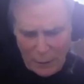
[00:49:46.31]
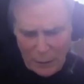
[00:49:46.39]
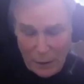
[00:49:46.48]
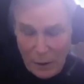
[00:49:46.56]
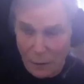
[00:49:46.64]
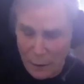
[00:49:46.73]

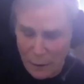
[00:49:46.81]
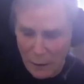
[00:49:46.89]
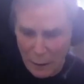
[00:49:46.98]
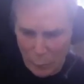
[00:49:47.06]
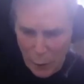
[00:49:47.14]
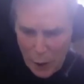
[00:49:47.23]
you know, in
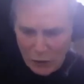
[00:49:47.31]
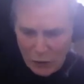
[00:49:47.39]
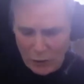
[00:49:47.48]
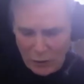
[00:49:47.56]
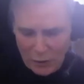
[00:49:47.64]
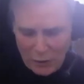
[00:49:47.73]
in
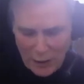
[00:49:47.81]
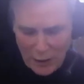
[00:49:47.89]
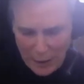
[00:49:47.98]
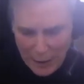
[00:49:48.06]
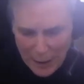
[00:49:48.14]
Washington State,